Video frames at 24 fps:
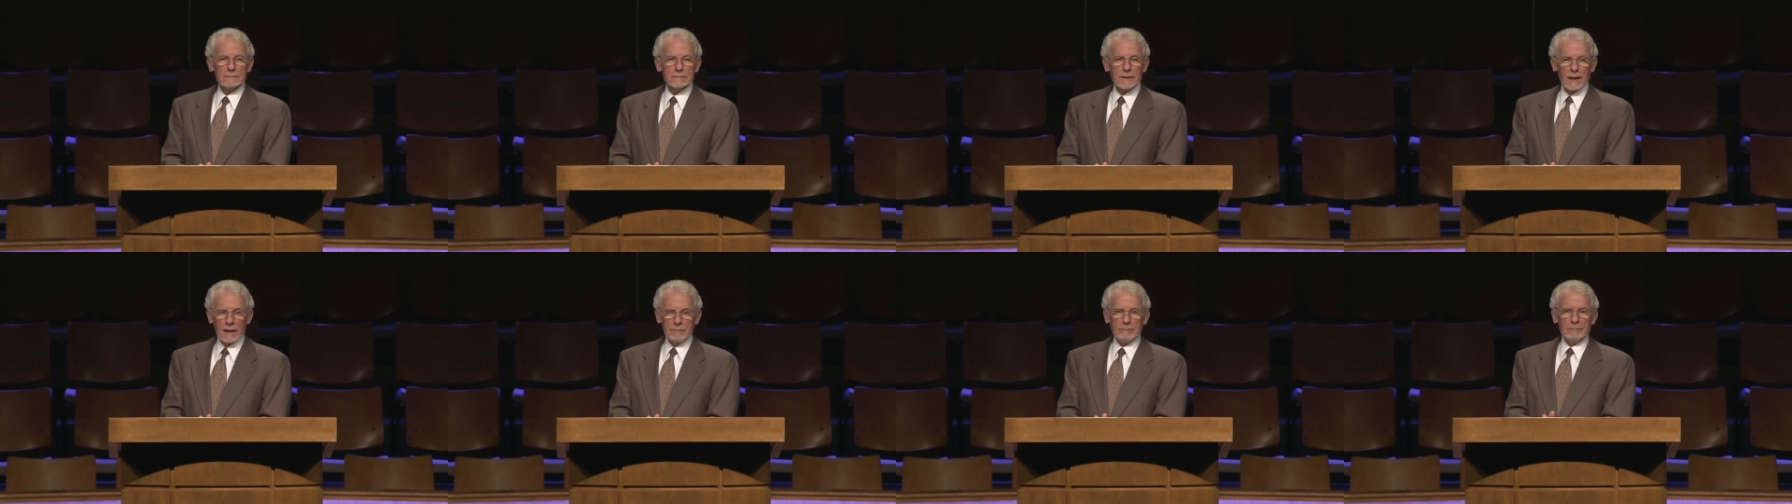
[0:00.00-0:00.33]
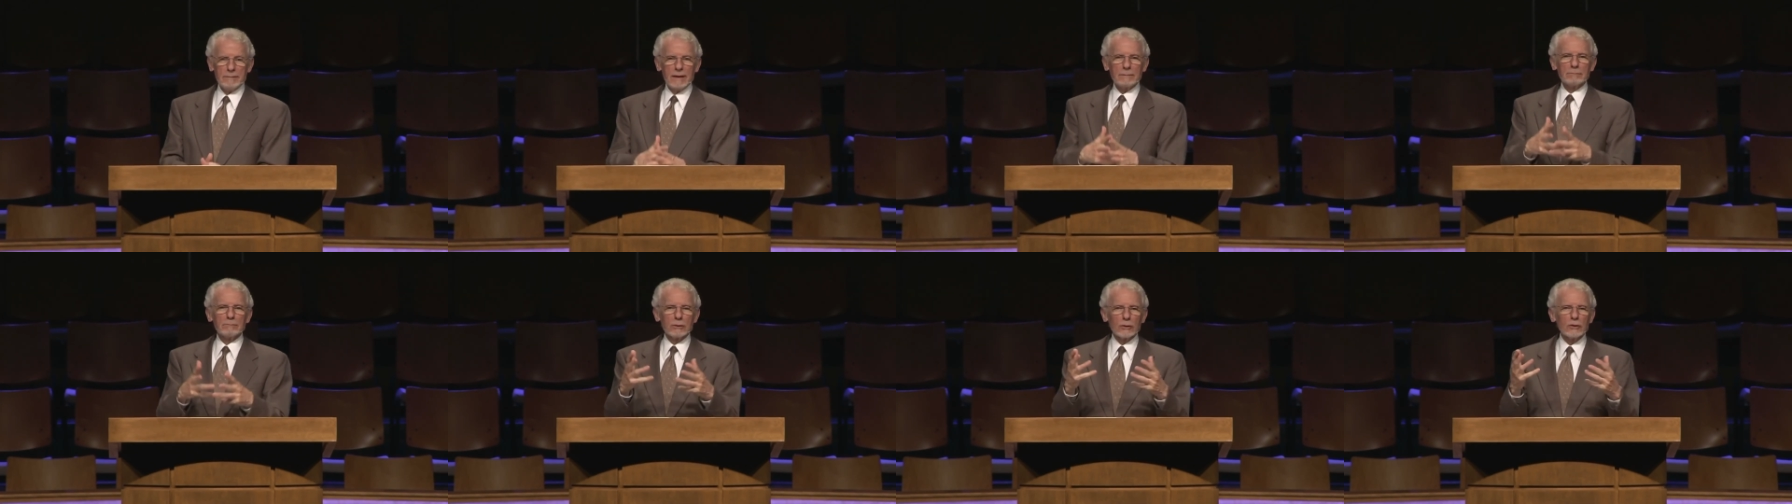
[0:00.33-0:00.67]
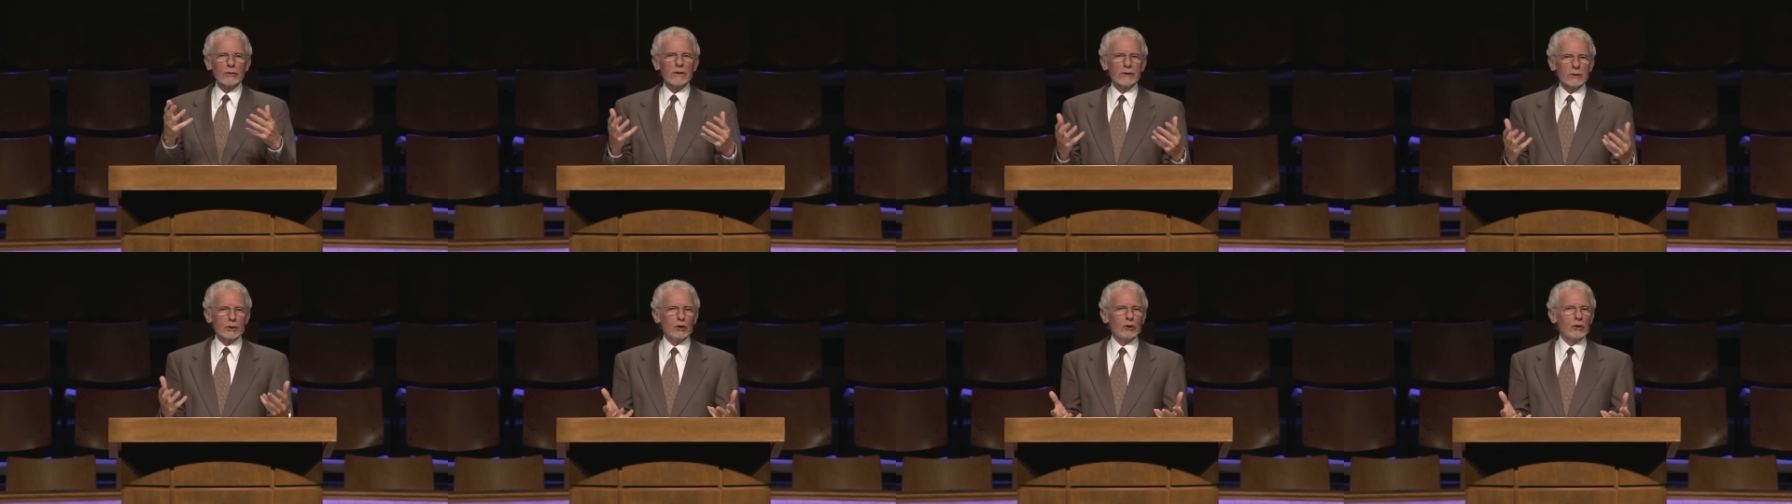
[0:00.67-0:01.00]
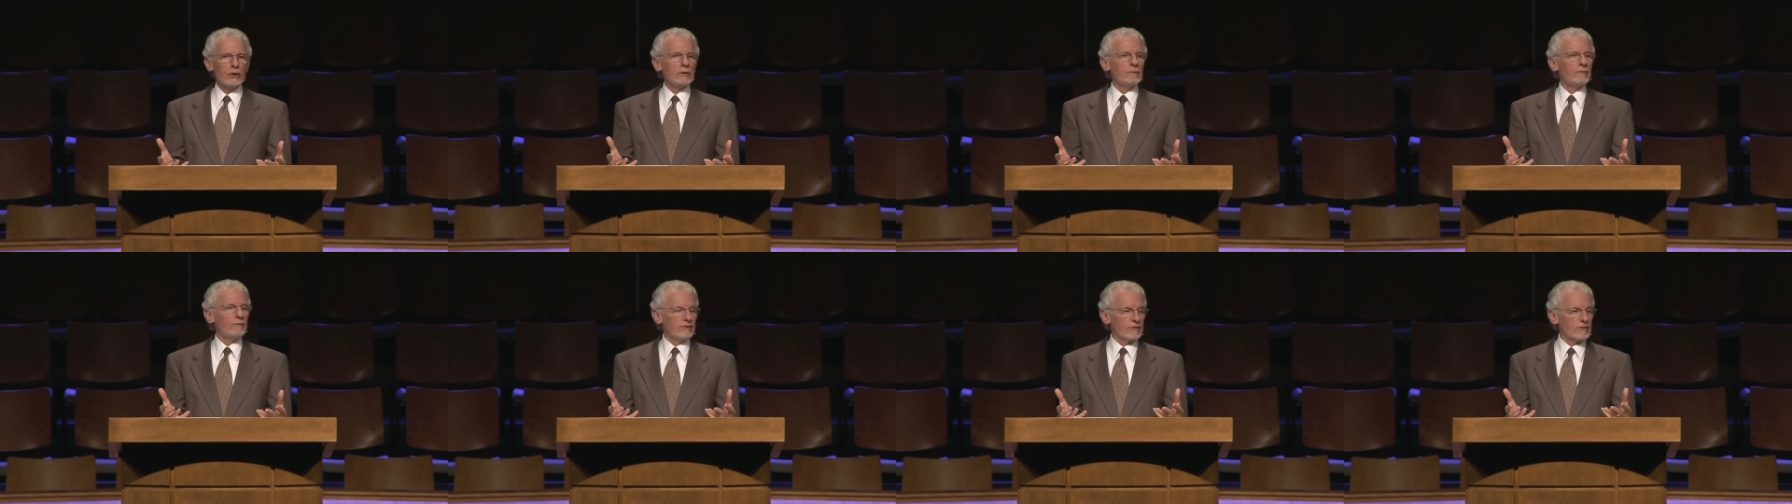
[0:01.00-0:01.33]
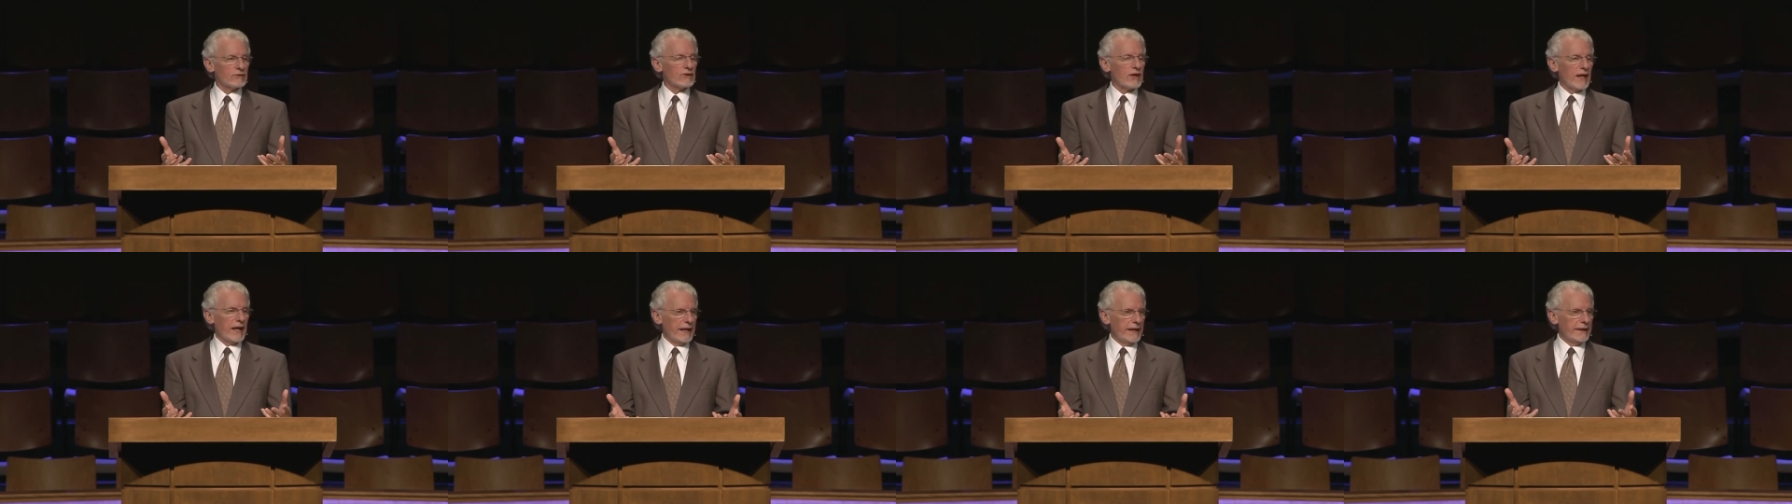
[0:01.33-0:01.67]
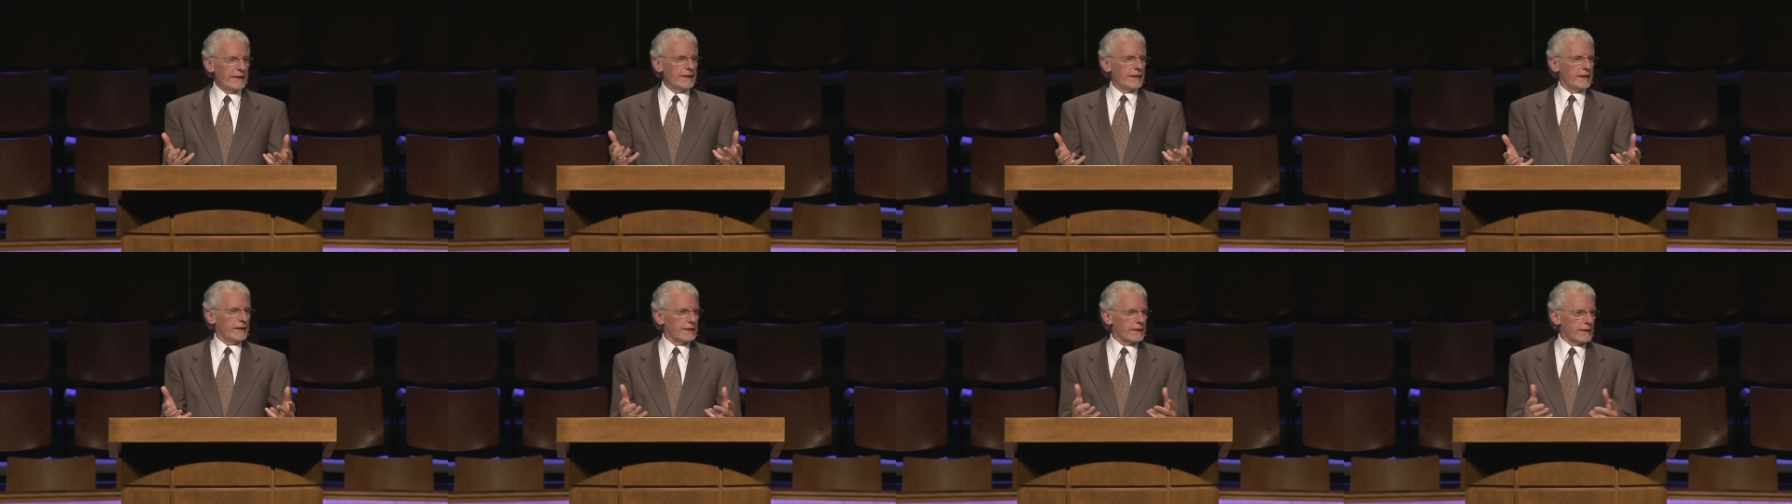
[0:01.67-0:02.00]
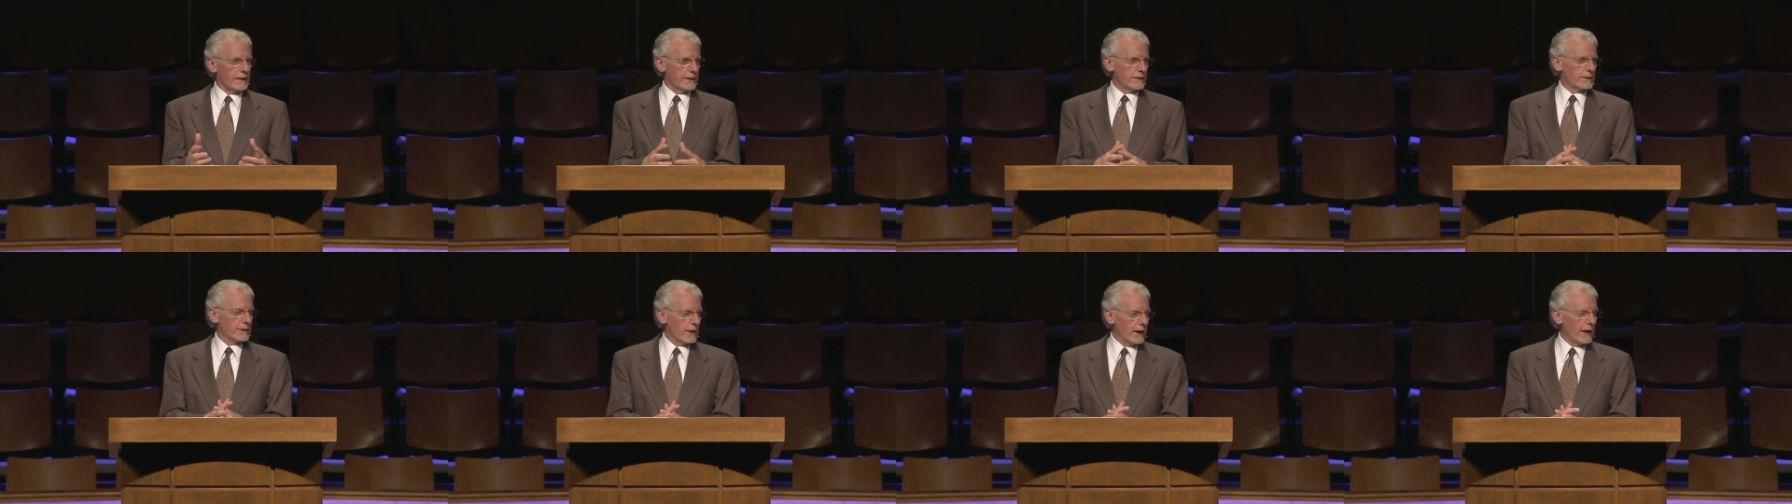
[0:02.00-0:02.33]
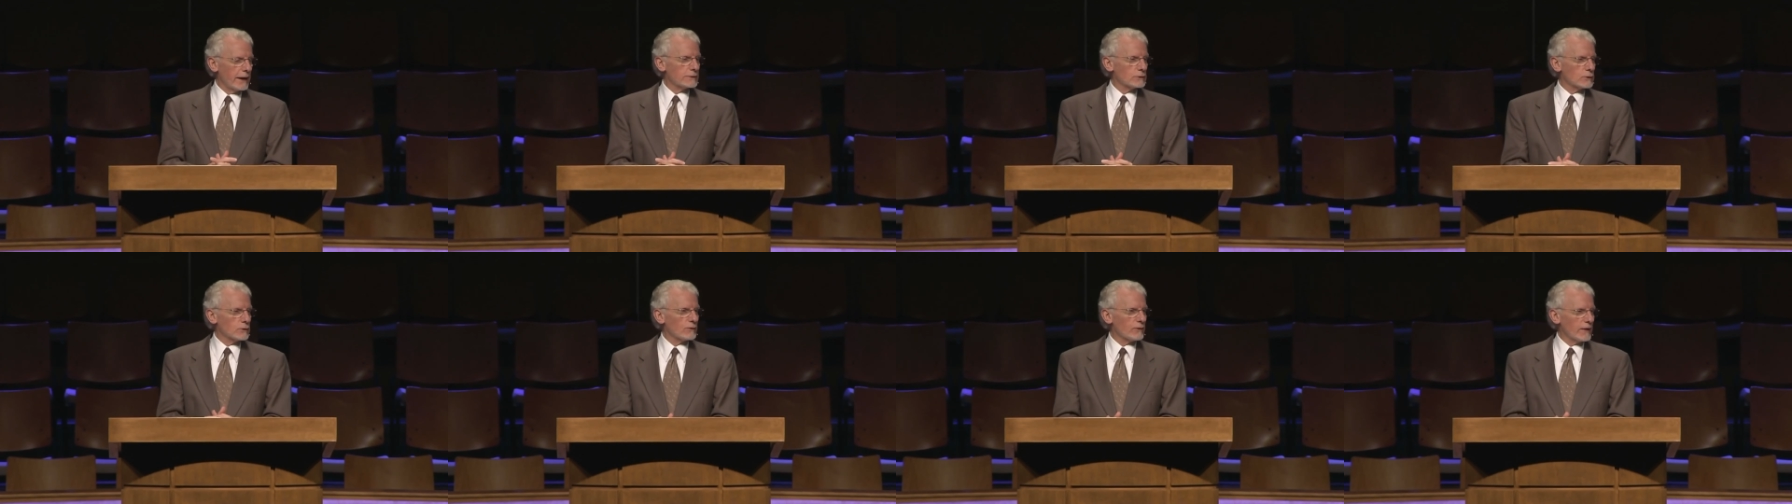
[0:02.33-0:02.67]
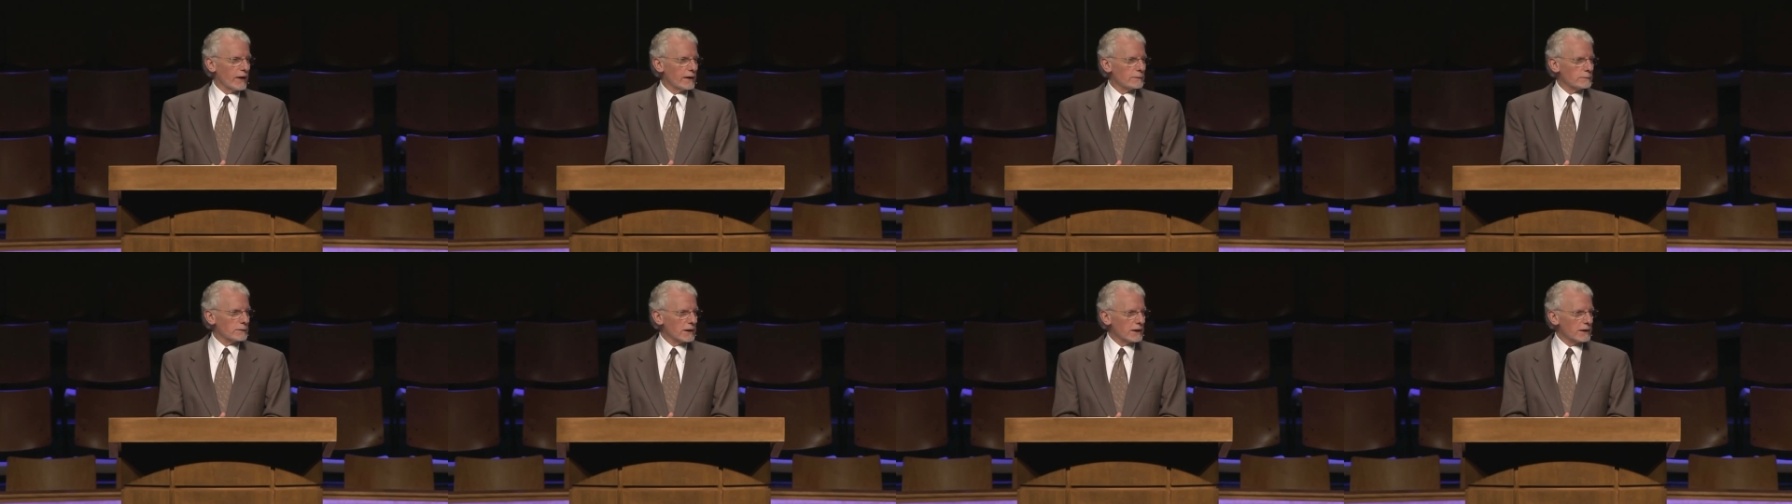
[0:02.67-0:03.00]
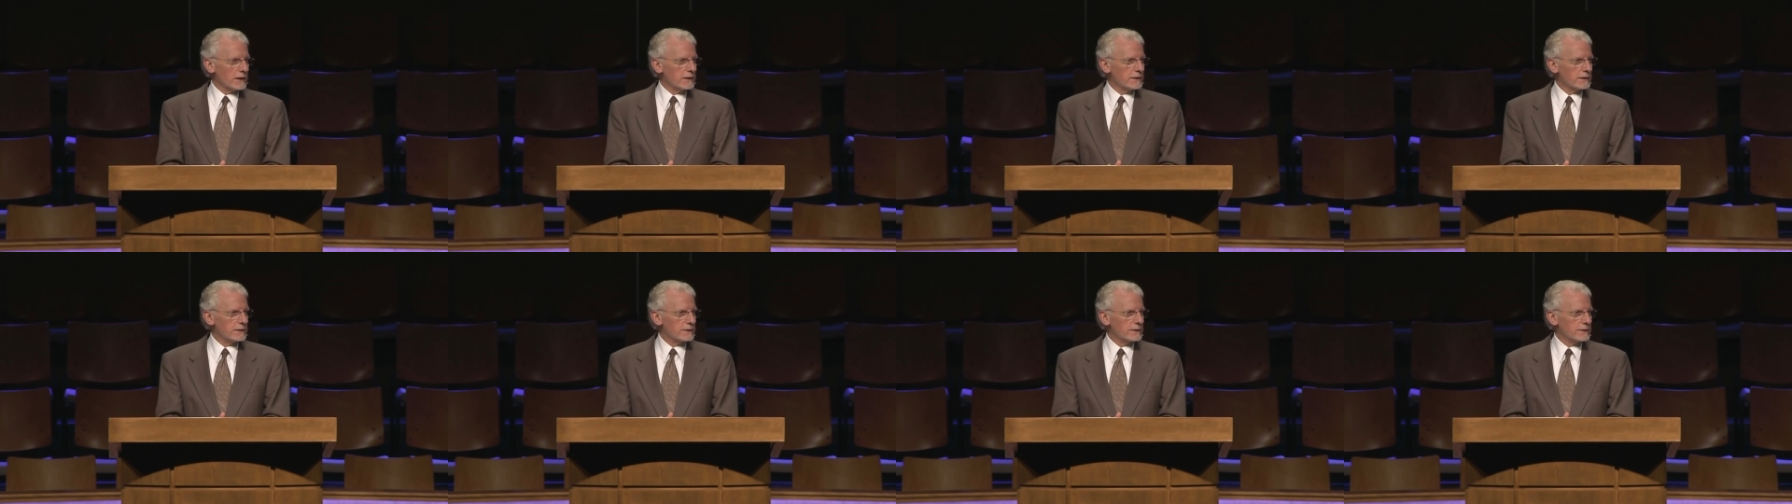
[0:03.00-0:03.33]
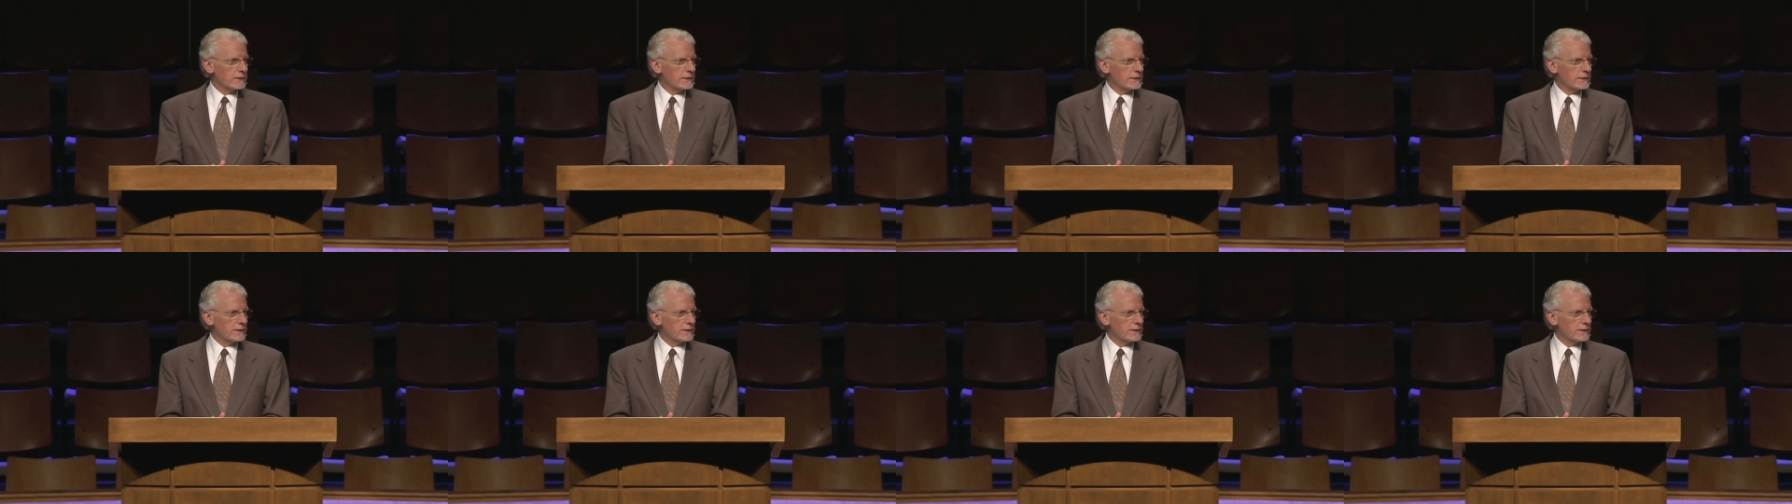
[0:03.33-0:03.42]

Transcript: a member in good standing in God's family?